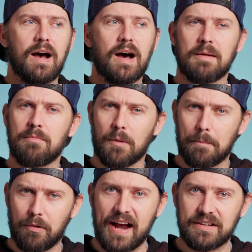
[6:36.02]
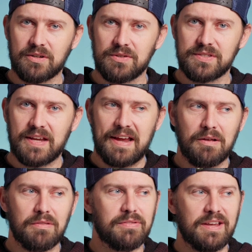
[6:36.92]
on a more practical
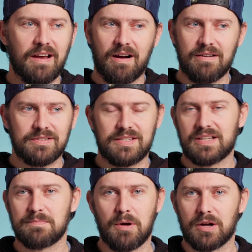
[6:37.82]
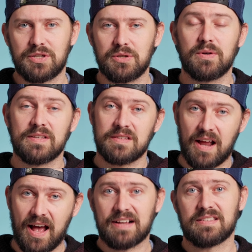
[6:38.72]
scale, the R6 Mark II is an
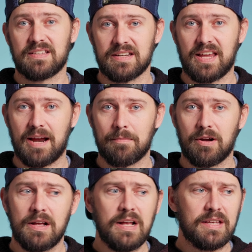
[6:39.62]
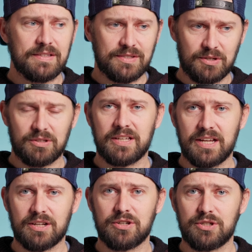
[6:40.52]
excellent camera. It's
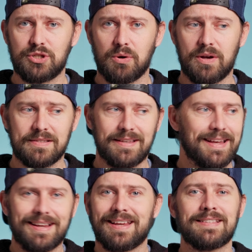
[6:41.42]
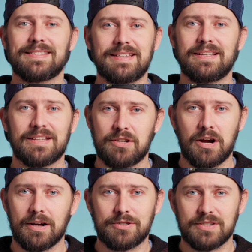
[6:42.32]
certainly a good choice. It can see in the
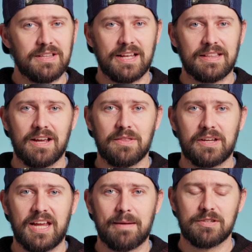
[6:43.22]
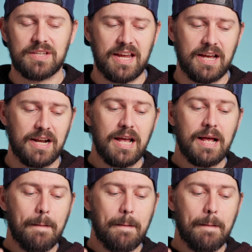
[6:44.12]
dark just like the other cameras can,